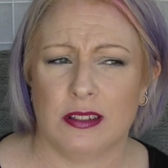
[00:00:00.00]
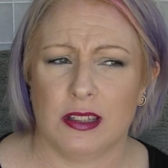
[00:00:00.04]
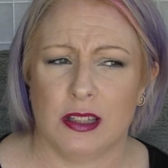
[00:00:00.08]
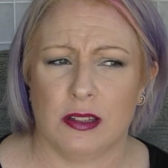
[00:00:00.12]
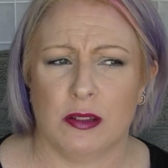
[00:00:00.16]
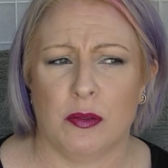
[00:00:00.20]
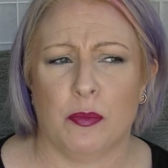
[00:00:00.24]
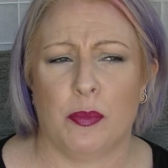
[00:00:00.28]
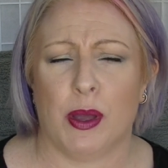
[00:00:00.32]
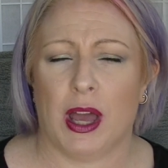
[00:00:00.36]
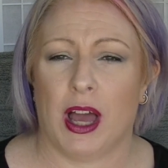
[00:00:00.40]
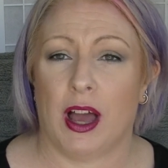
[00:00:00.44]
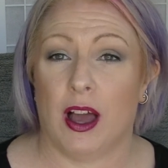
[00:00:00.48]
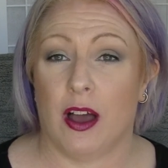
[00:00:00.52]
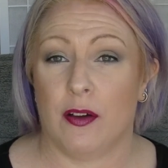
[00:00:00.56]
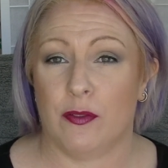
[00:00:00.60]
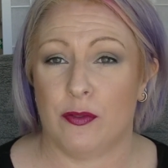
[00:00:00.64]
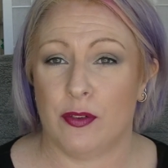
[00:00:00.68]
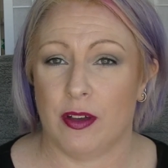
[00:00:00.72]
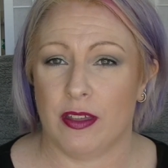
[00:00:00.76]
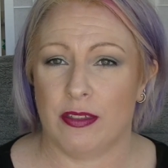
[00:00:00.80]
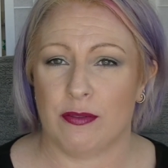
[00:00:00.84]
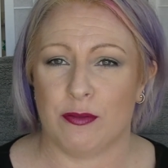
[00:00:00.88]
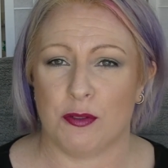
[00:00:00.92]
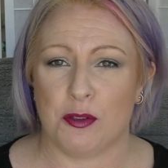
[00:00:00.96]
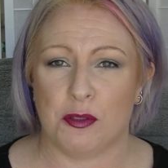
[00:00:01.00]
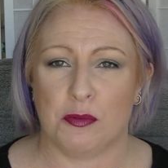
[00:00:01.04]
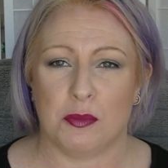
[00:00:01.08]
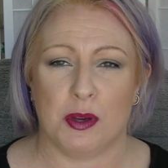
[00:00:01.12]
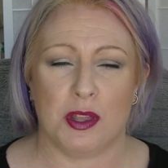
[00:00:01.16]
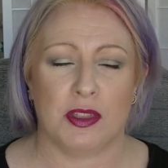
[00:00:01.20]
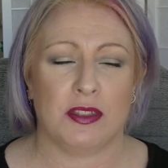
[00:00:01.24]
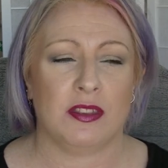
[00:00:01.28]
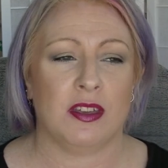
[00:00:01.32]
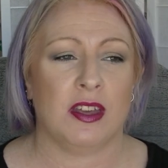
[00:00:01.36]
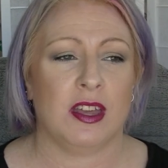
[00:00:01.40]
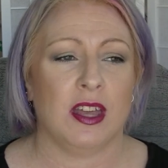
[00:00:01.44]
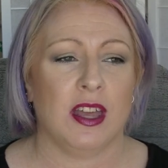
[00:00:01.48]
about halfway through the
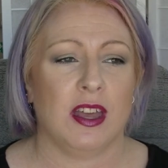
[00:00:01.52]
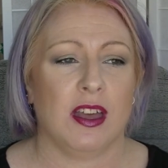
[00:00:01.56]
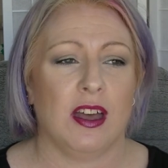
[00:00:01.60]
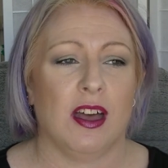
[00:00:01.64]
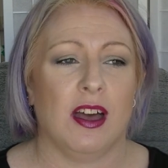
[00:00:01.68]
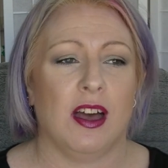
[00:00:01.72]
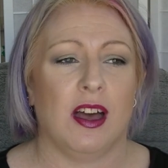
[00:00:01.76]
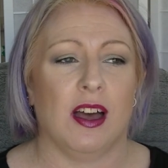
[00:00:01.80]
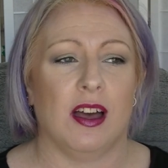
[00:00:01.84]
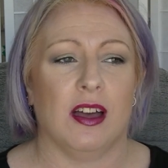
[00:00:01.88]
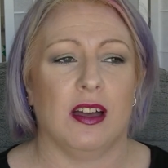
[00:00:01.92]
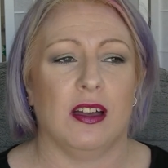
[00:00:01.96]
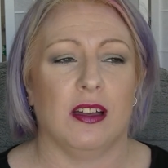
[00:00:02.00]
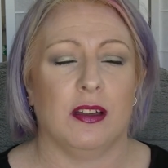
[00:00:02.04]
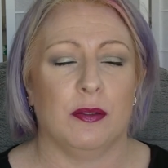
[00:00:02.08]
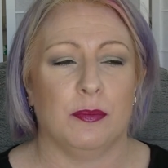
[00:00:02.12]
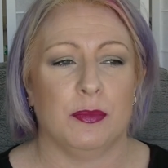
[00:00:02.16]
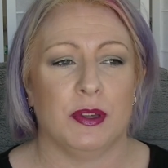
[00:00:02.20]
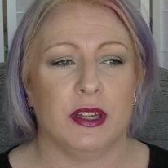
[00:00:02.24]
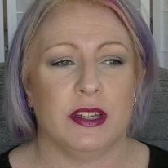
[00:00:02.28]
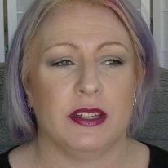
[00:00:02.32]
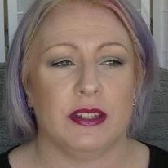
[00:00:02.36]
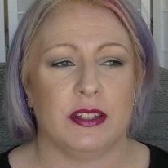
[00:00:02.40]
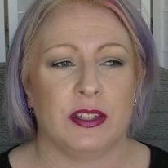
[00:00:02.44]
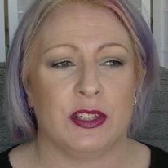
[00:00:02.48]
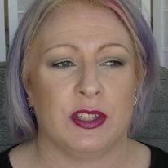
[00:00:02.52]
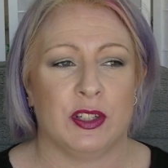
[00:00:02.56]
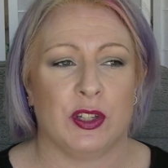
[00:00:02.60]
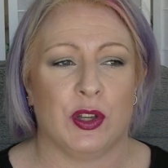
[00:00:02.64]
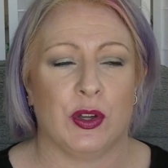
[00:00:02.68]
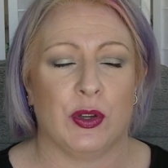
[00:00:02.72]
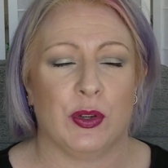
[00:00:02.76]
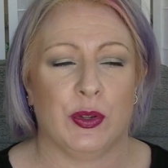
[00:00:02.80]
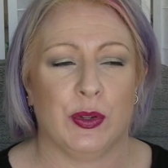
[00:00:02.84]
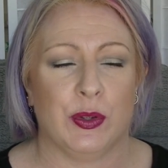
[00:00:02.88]
month. So